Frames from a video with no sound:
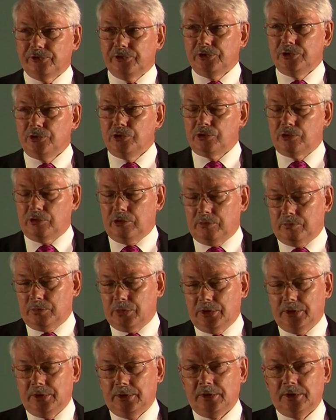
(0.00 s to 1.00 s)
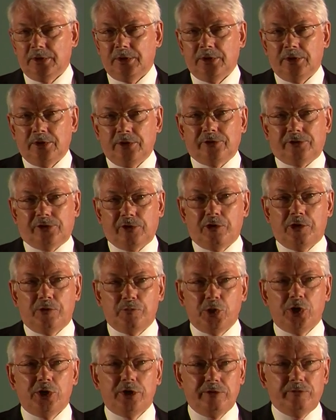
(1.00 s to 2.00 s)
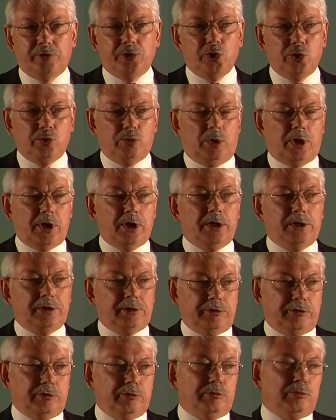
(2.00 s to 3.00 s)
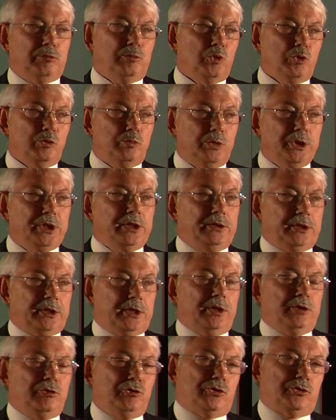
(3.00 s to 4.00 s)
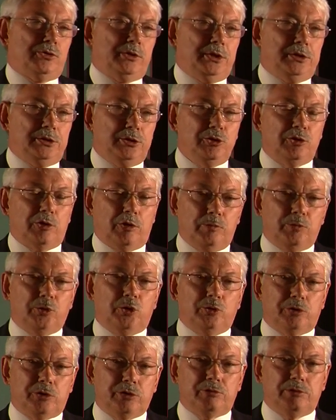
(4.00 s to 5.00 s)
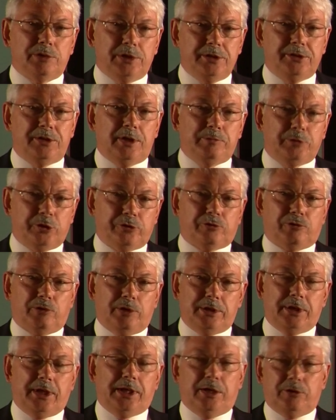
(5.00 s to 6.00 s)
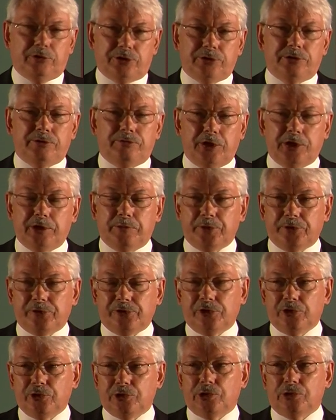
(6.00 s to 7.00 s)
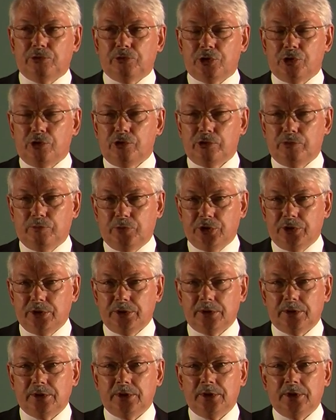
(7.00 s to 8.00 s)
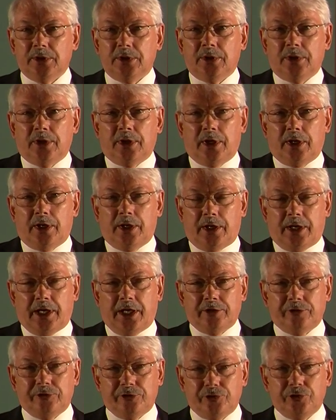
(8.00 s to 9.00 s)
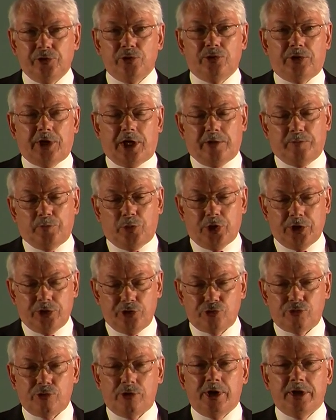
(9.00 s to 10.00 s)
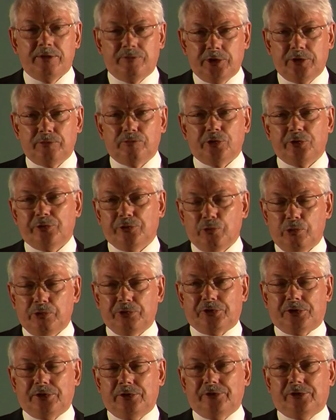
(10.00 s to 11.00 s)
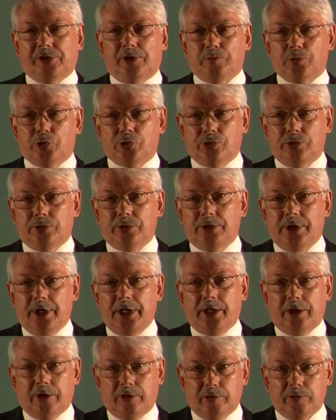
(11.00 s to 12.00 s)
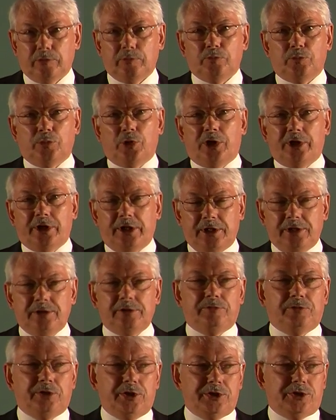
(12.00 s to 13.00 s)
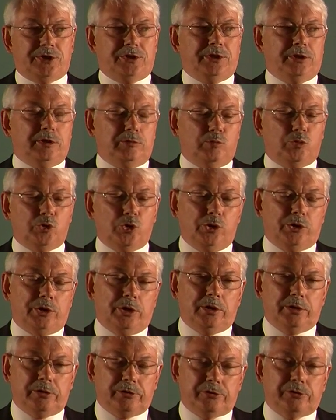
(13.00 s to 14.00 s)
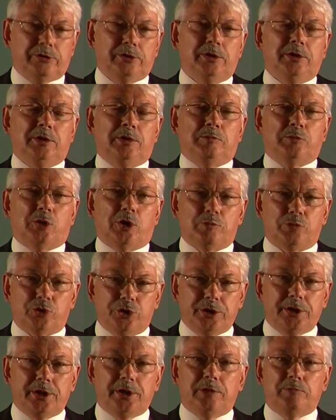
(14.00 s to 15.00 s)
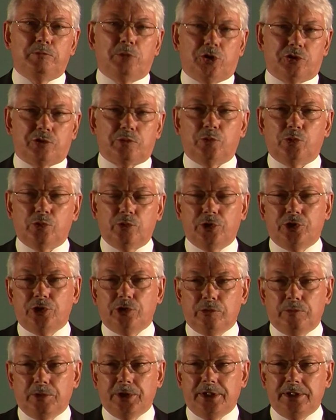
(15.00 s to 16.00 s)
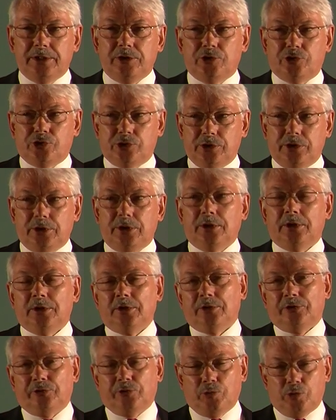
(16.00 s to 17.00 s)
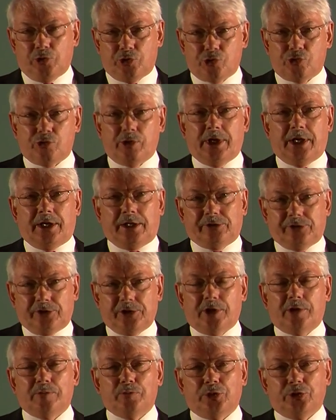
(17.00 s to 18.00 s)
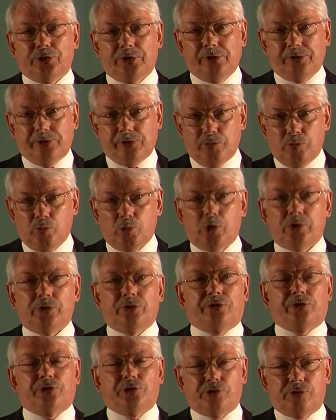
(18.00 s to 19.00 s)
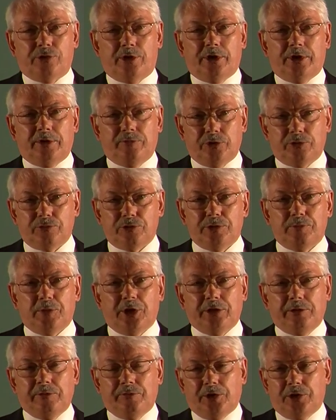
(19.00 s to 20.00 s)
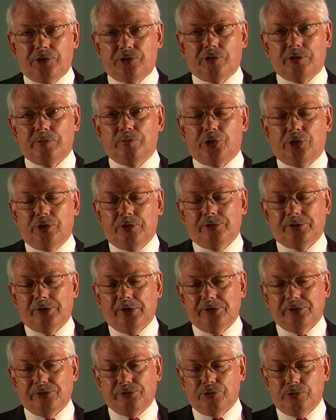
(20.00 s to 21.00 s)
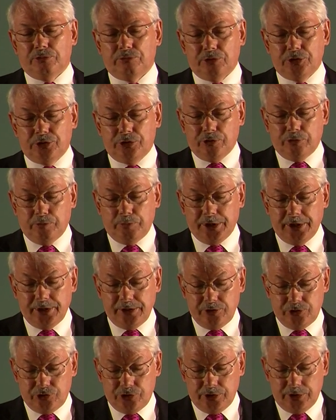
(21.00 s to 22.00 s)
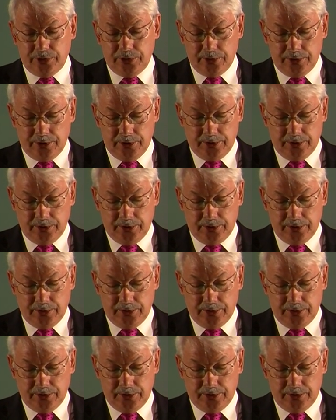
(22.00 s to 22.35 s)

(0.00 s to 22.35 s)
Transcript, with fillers: in Europe. So in my view, Ireland would be the country in Europe that could really demonstrate how to develop a circular economy uh, and to do that by driving resource consumption down, by innovating in products, by bringing in much more renewable energy to attract companies that want to drive the remanufacturing process through renewable energy.